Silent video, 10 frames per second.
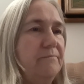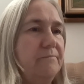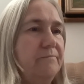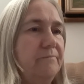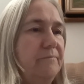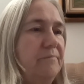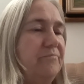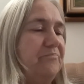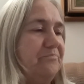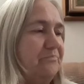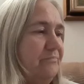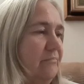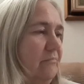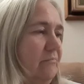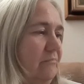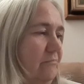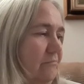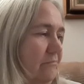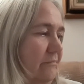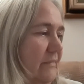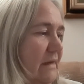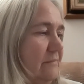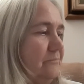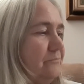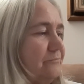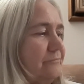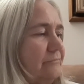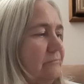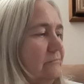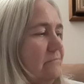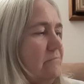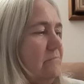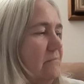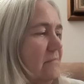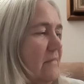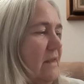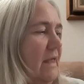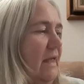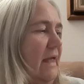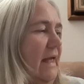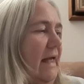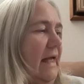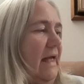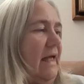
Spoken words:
(no one is talking)